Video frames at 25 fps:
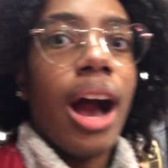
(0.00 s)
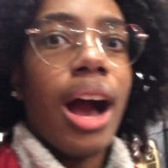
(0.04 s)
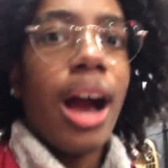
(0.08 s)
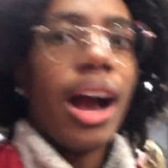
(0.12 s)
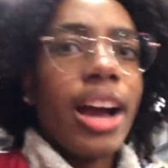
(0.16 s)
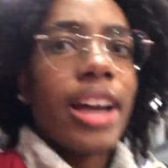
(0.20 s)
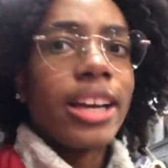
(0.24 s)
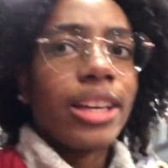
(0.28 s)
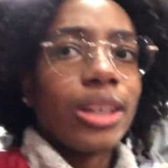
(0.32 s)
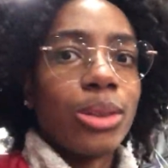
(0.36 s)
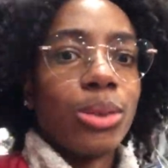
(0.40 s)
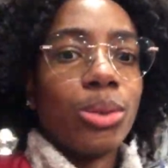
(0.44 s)

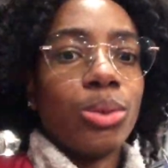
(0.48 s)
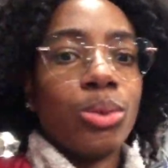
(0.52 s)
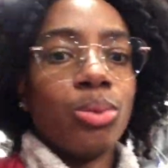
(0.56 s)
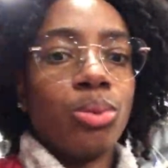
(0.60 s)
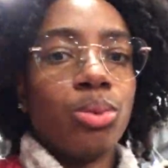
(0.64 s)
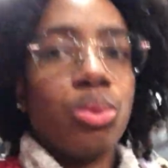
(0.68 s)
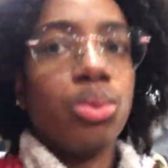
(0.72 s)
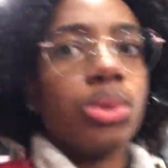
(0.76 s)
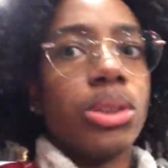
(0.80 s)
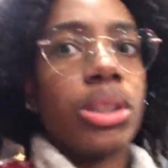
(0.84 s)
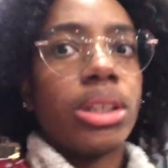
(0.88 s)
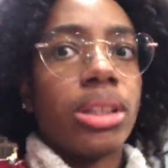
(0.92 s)
I
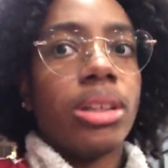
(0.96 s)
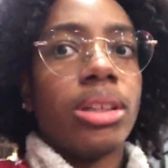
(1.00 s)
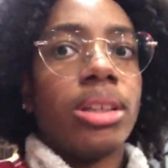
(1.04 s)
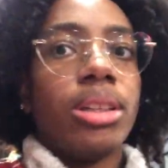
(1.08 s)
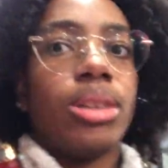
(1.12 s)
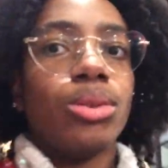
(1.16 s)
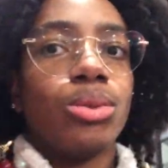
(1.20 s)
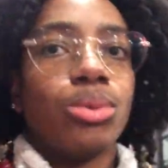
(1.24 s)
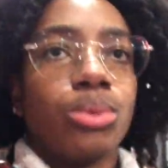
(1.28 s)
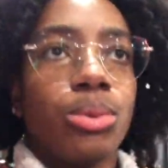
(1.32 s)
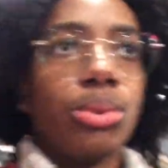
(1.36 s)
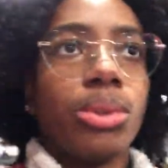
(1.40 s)
really,
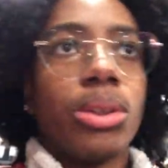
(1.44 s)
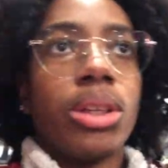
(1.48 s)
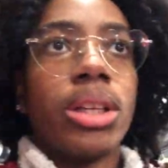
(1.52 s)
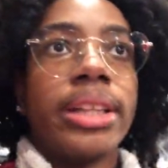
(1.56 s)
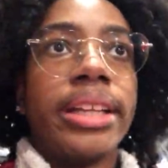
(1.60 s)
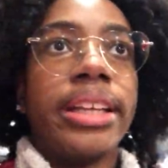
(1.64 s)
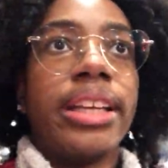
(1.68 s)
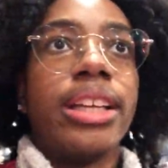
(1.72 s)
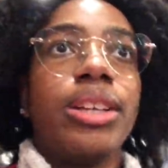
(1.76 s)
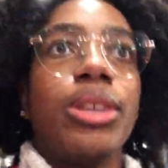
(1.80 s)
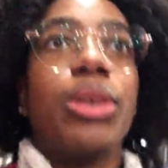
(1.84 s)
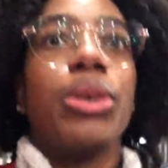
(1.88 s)

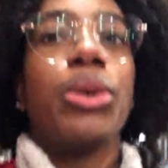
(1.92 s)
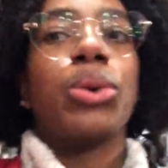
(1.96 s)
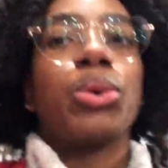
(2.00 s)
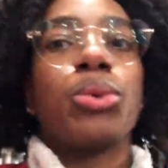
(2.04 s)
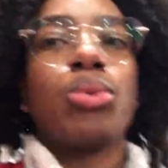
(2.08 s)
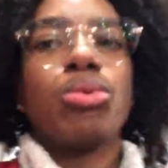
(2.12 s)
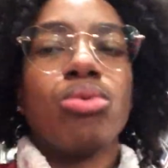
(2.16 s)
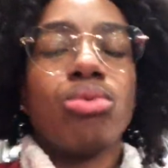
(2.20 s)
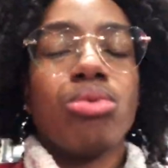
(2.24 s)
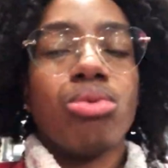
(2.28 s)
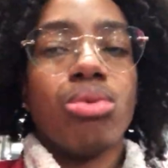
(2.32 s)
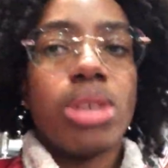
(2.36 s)
really,
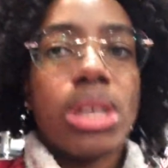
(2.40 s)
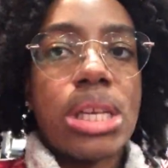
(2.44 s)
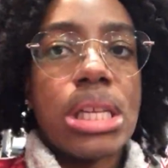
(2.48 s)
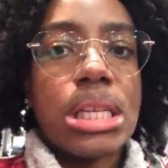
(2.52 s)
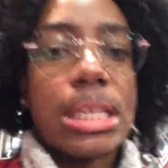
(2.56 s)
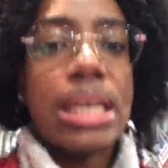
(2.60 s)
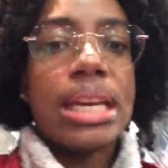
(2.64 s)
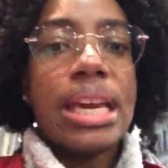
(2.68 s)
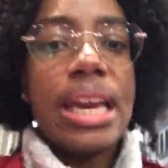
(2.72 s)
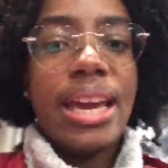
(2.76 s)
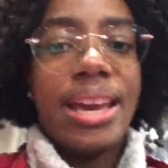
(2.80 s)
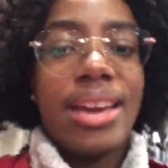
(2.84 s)

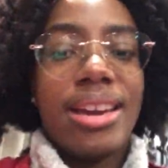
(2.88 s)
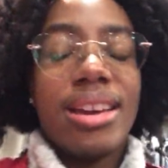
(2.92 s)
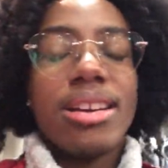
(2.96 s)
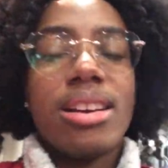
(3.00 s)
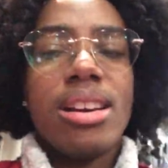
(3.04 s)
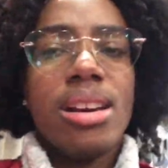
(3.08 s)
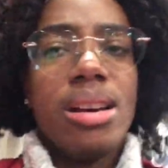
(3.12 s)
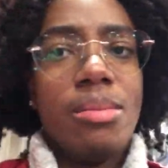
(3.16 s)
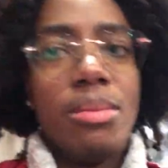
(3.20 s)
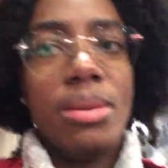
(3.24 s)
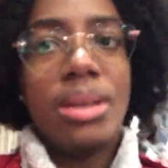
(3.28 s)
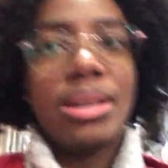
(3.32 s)
really hate
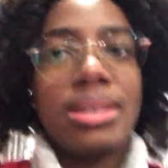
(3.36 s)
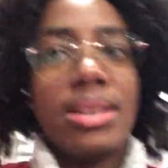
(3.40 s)
coming